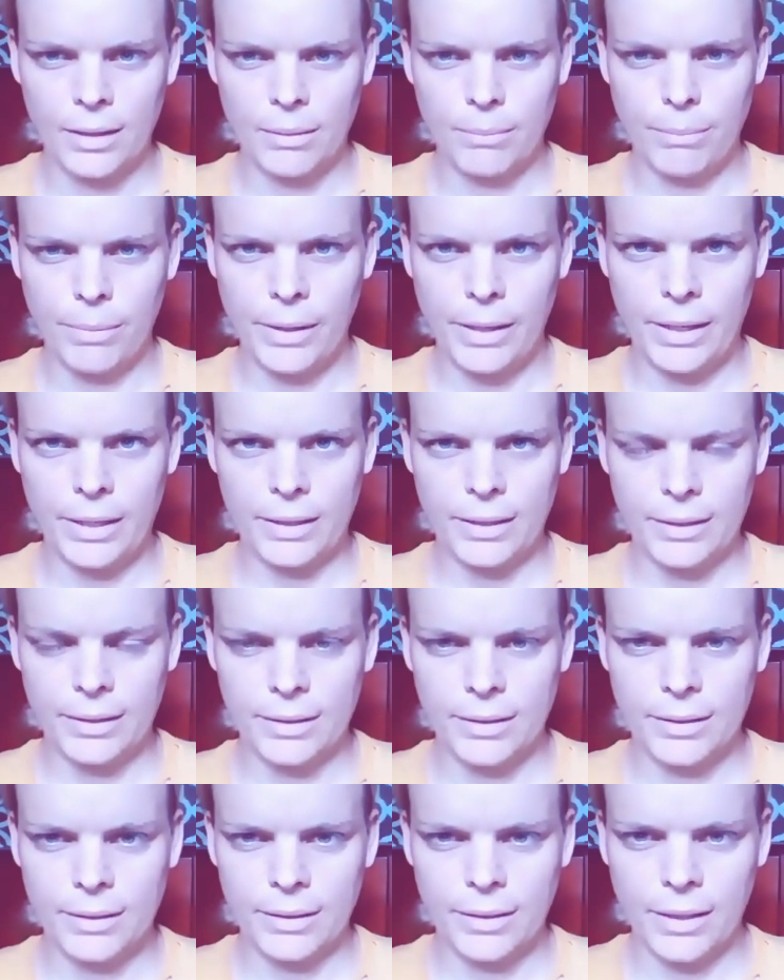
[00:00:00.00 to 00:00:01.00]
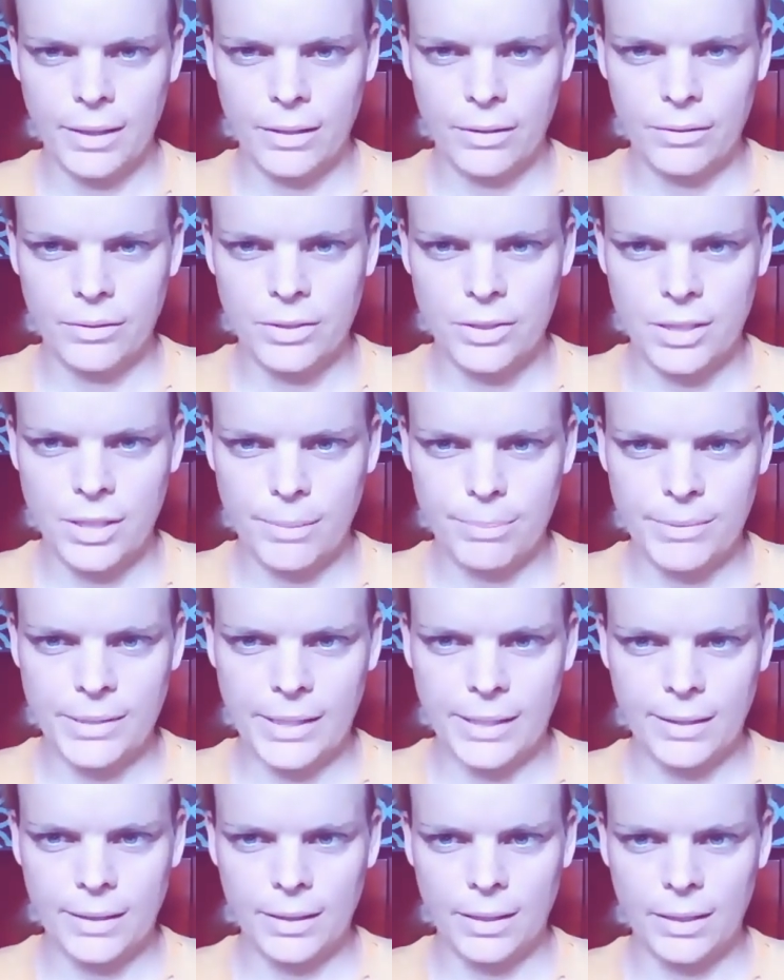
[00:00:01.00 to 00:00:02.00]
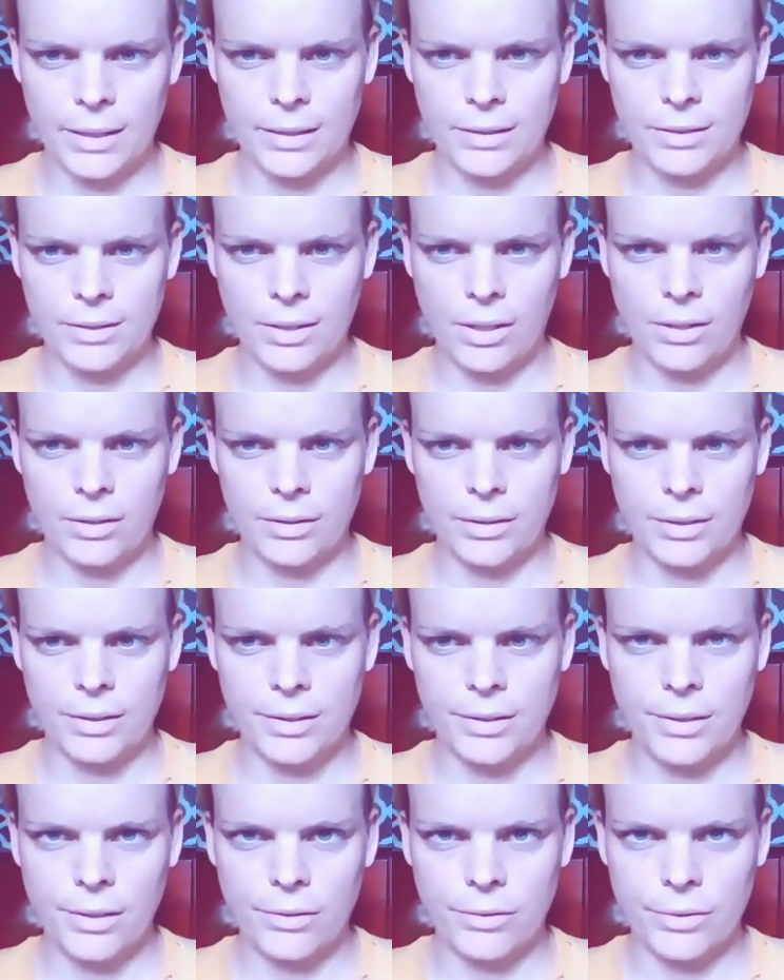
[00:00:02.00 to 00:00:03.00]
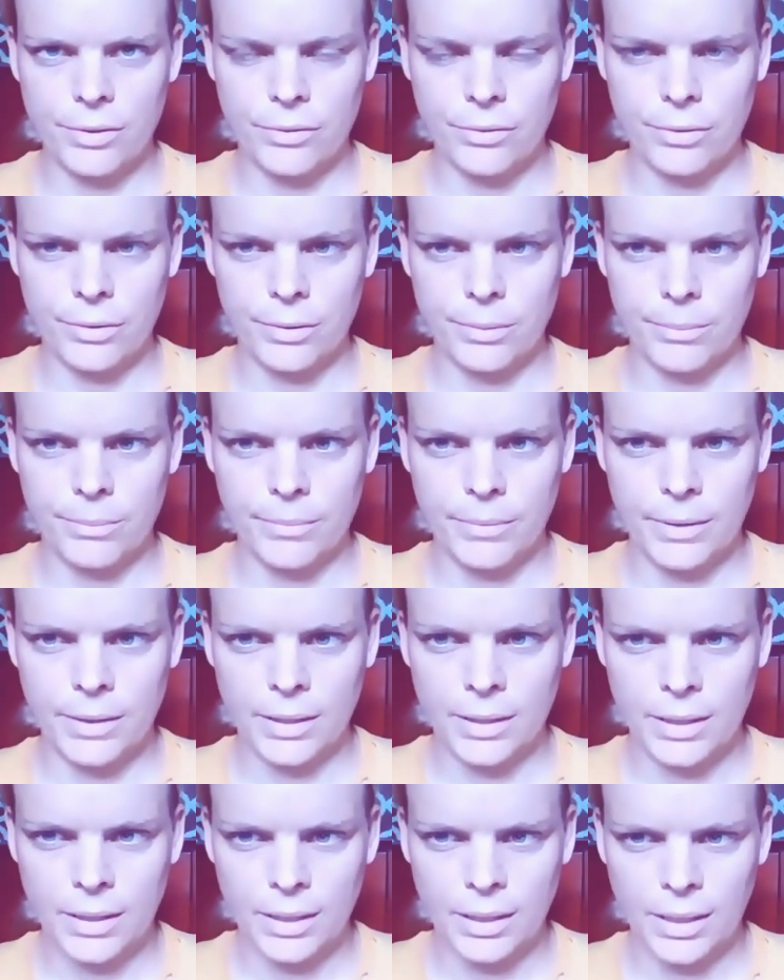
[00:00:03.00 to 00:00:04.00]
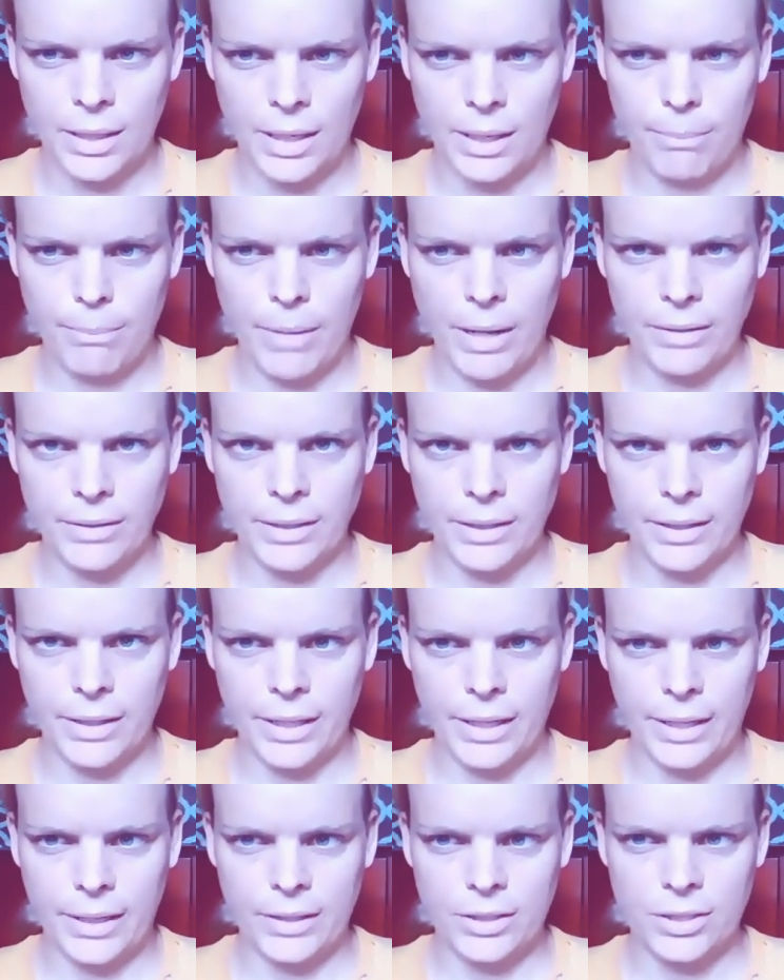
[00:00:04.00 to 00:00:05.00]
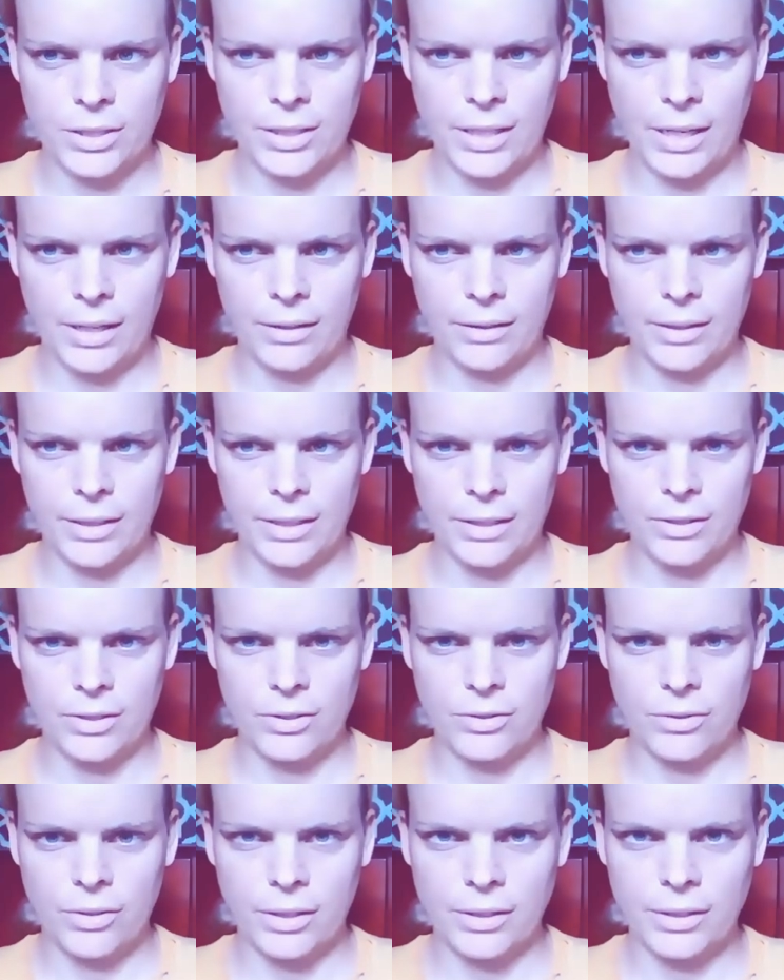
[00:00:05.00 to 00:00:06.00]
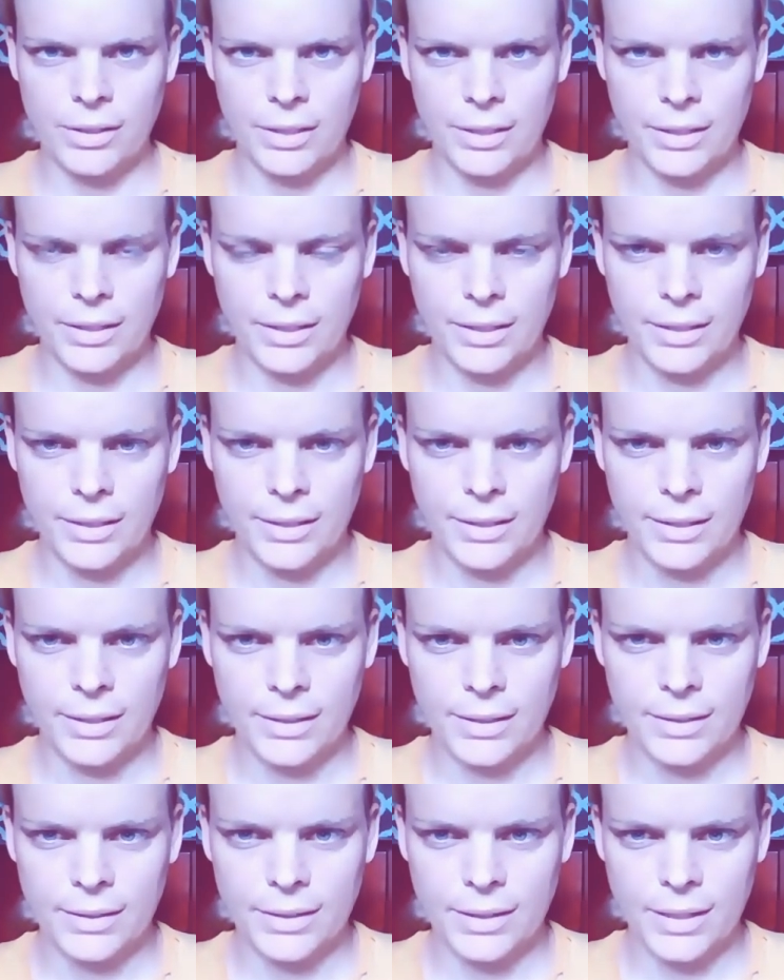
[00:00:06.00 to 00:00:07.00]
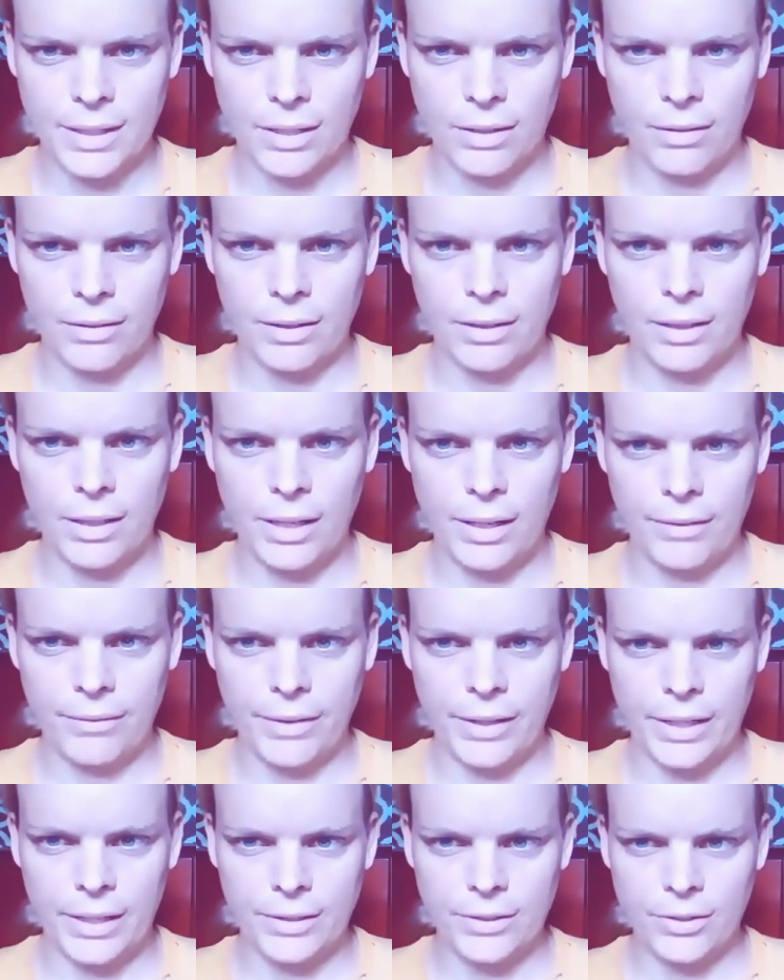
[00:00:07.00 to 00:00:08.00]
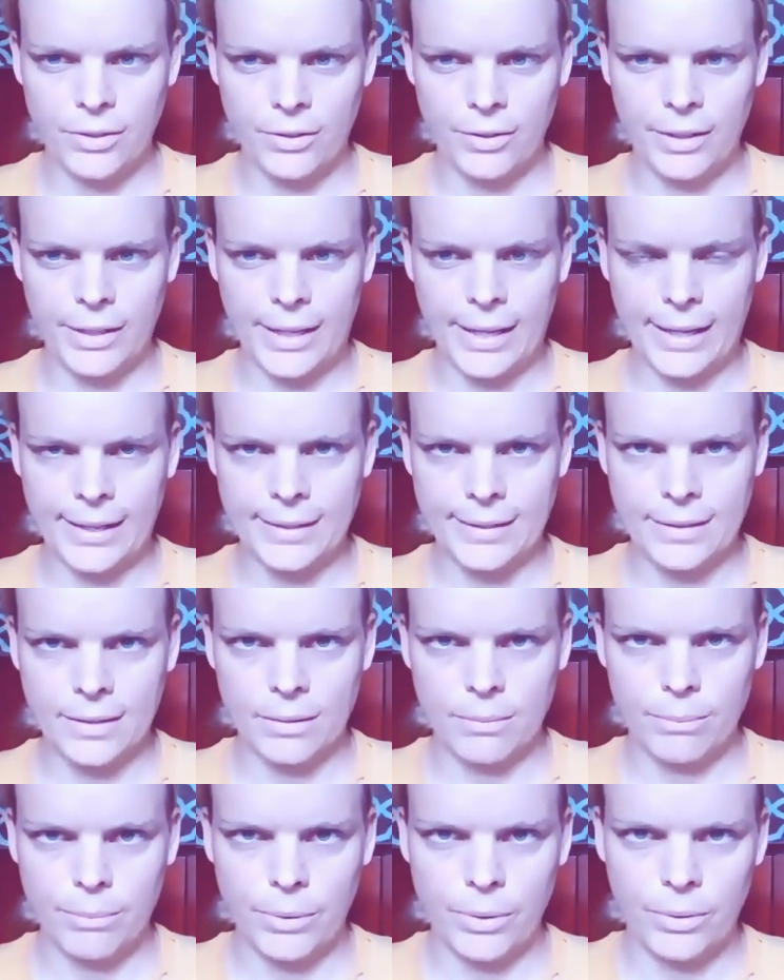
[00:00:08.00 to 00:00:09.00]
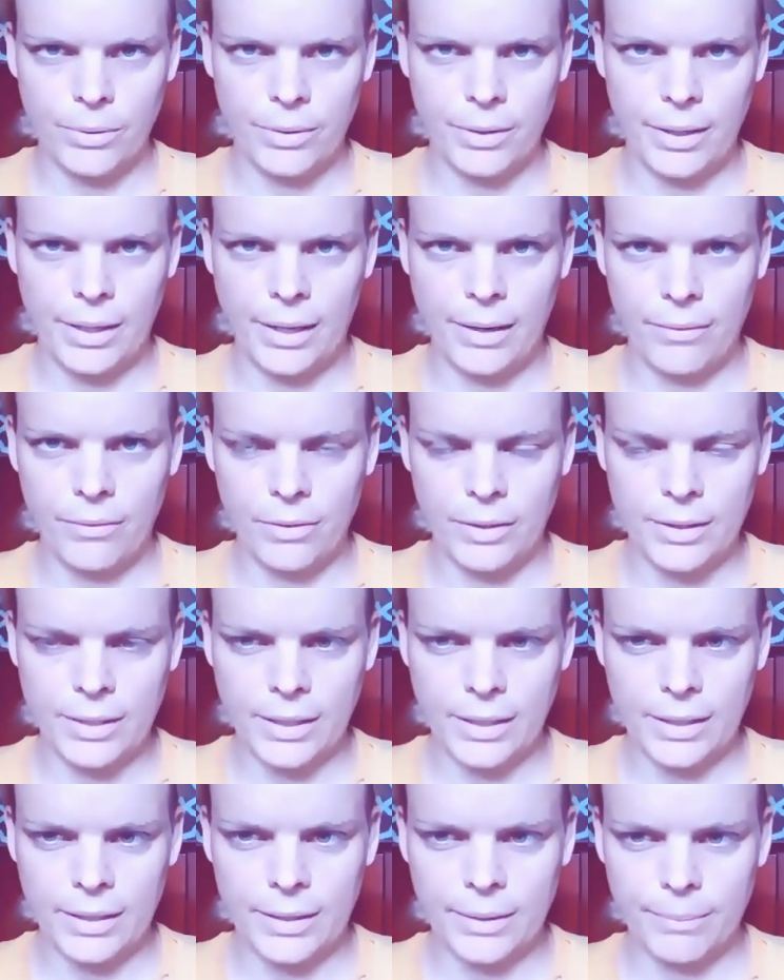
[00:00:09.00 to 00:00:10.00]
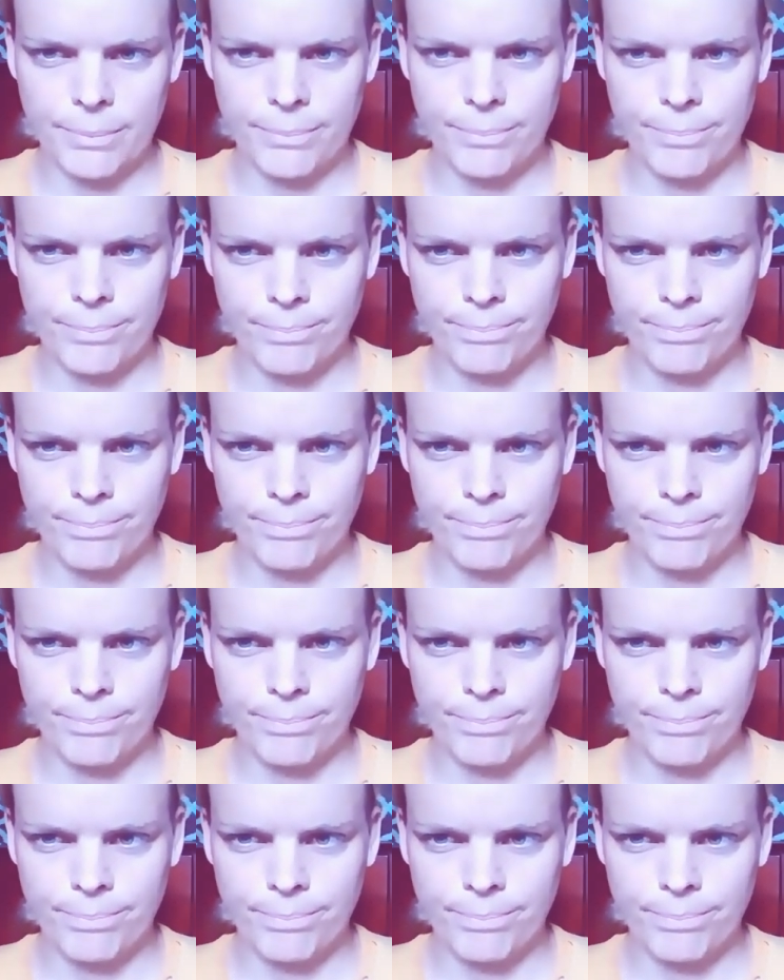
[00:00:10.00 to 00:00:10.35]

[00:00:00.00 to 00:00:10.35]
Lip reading: But guilt chipped in like salt in a snowstorm and melted the ice shell he constructed to kill the love that had turned against them both every time.